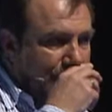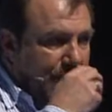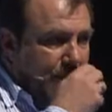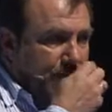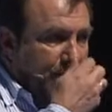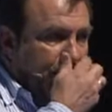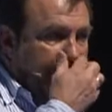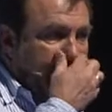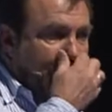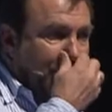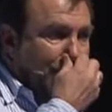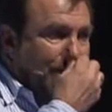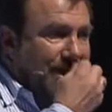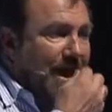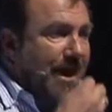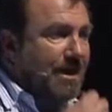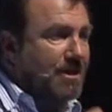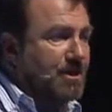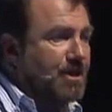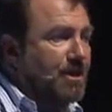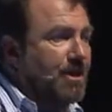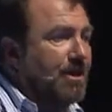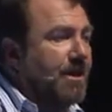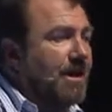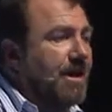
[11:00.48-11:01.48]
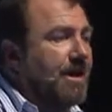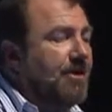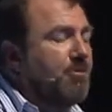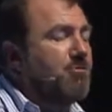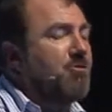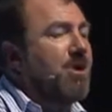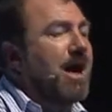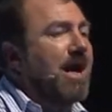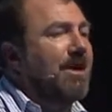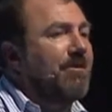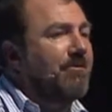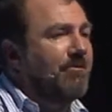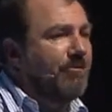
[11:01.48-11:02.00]
But he was actually the
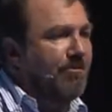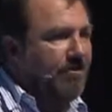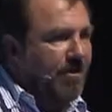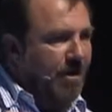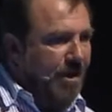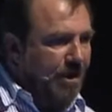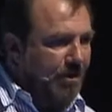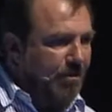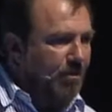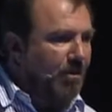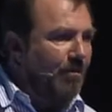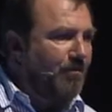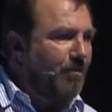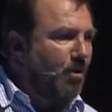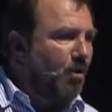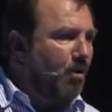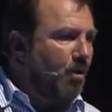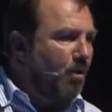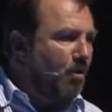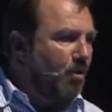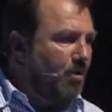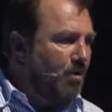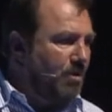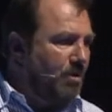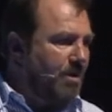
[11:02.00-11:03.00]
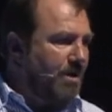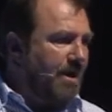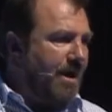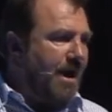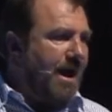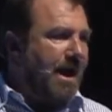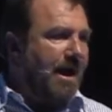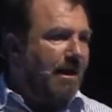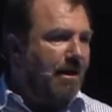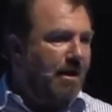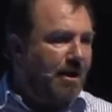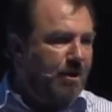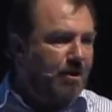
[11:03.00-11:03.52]
grandfather of all
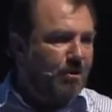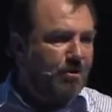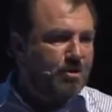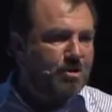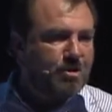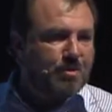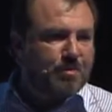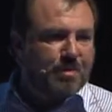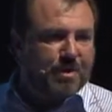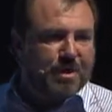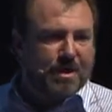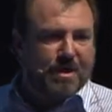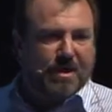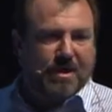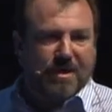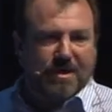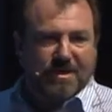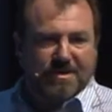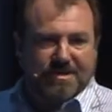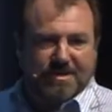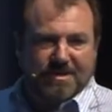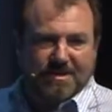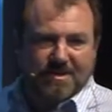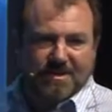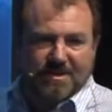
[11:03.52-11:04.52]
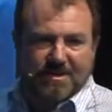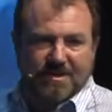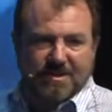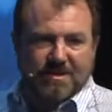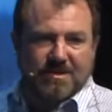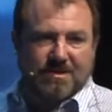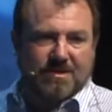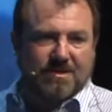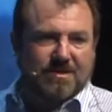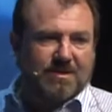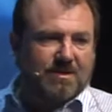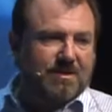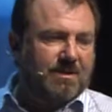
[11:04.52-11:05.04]
airline entrepreneurs.
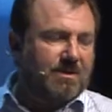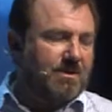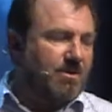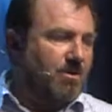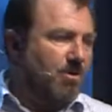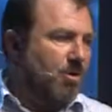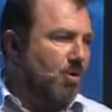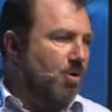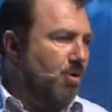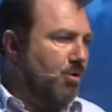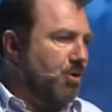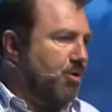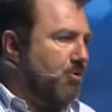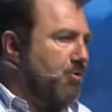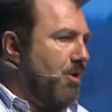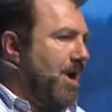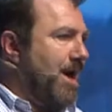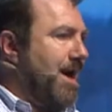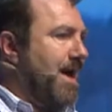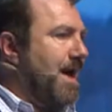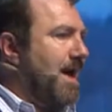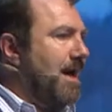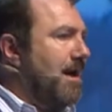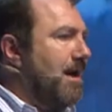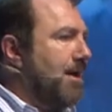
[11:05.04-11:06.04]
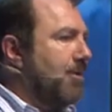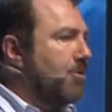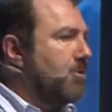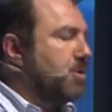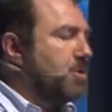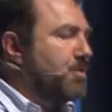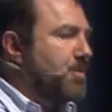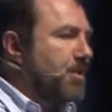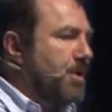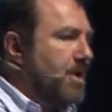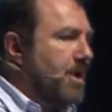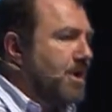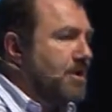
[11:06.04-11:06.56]
All the great airline
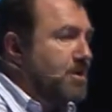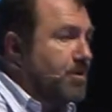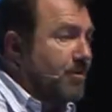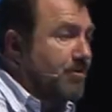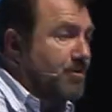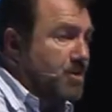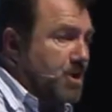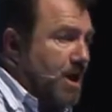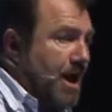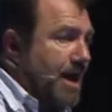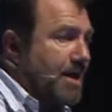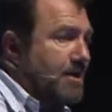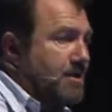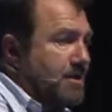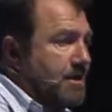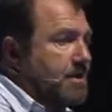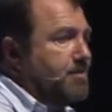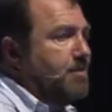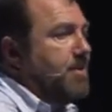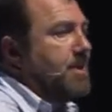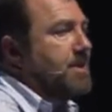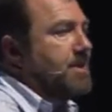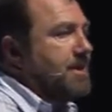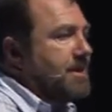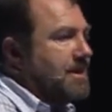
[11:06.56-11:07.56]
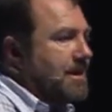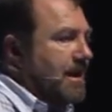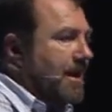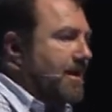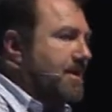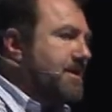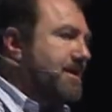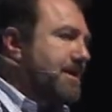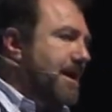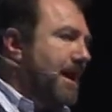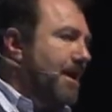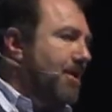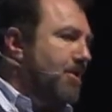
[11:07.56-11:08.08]
entrepreneurs who've changed this business, like
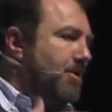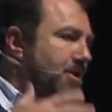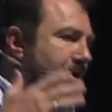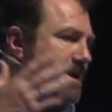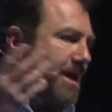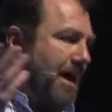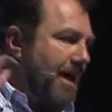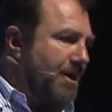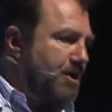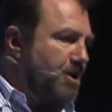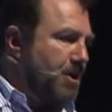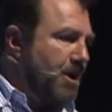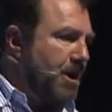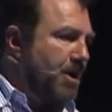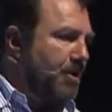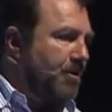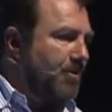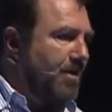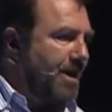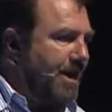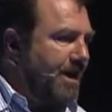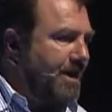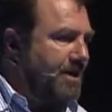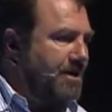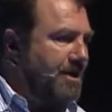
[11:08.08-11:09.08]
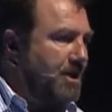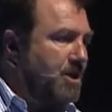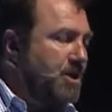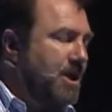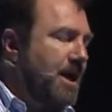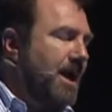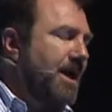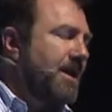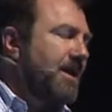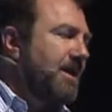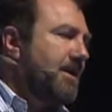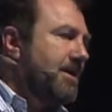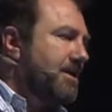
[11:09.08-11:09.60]
Stelios Haji-Ioannou,
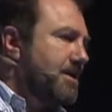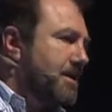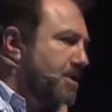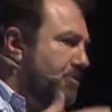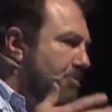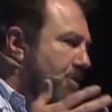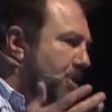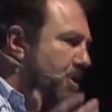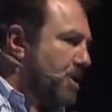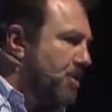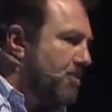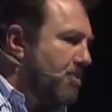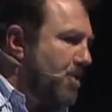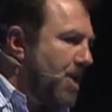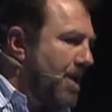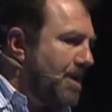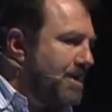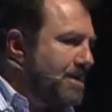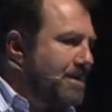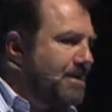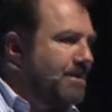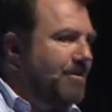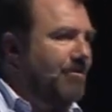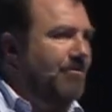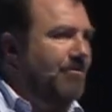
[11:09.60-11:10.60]
EasyJet, Sir Richard Branson at